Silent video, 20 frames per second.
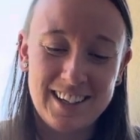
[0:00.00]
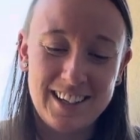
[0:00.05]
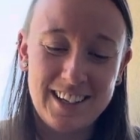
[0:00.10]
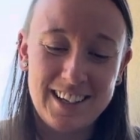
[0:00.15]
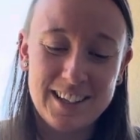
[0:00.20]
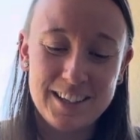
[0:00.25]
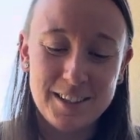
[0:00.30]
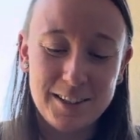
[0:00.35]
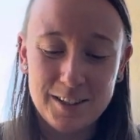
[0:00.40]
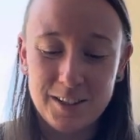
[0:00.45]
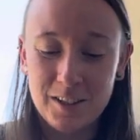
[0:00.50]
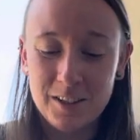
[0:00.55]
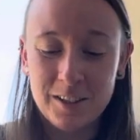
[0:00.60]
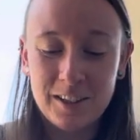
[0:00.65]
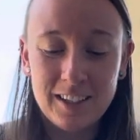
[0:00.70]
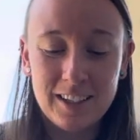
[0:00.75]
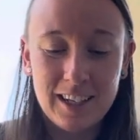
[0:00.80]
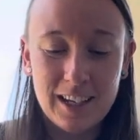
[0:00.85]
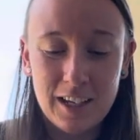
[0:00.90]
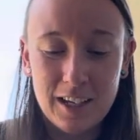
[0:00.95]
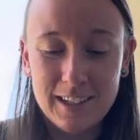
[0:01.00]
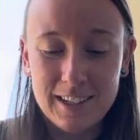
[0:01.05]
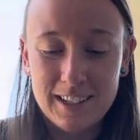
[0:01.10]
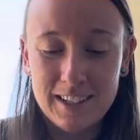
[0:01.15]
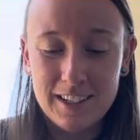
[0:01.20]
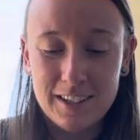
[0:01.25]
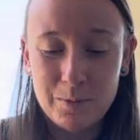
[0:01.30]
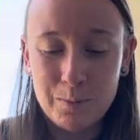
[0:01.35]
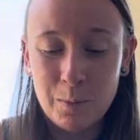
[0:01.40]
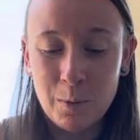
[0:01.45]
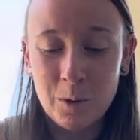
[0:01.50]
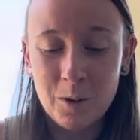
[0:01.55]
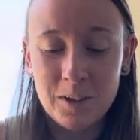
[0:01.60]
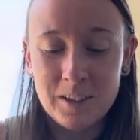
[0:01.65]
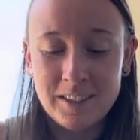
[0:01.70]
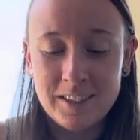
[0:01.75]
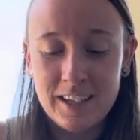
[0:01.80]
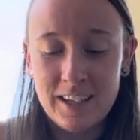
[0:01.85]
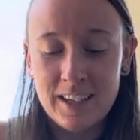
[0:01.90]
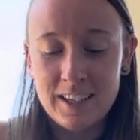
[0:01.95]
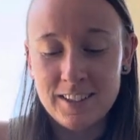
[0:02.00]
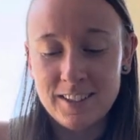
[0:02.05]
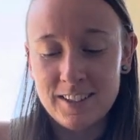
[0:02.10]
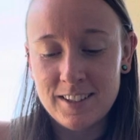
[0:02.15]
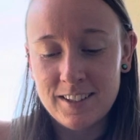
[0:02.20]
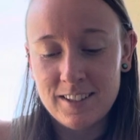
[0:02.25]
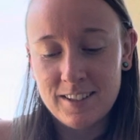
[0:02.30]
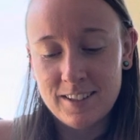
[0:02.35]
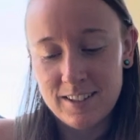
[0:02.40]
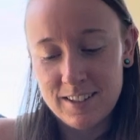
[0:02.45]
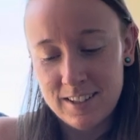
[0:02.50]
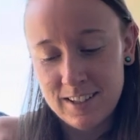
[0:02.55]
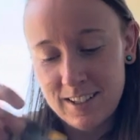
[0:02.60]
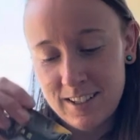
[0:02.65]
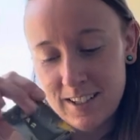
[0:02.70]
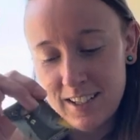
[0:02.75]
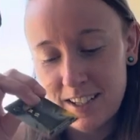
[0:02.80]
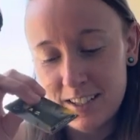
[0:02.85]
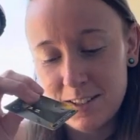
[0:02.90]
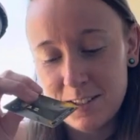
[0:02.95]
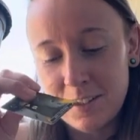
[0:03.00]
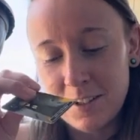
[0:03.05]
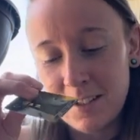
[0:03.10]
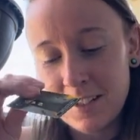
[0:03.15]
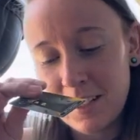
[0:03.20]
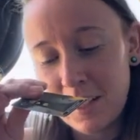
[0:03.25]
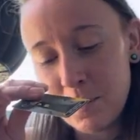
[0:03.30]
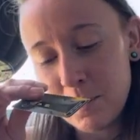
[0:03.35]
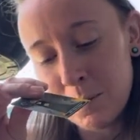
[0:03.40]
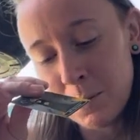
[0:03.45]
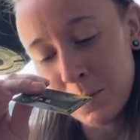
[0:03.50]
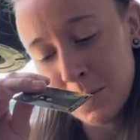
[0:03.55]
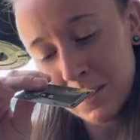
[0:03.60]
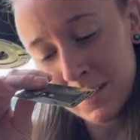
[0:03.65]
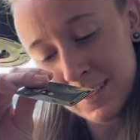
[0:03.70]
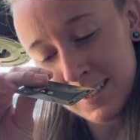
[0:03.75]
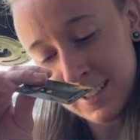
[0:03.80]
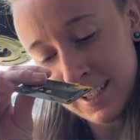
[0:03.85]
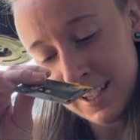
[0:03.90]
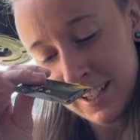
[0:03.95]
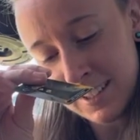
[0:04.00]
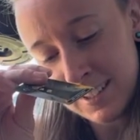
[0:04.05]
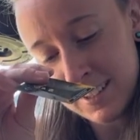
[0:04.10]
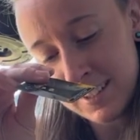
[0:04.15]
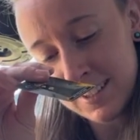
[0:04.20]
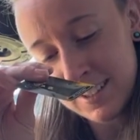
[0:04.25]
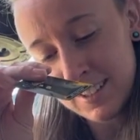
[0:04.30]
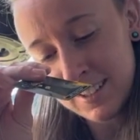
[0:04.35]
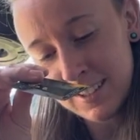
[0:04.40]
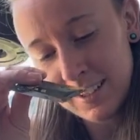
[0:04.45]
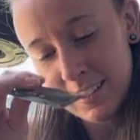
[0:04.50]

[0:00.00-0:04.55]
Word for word: it's gonna get more intense. It's gonna get more intense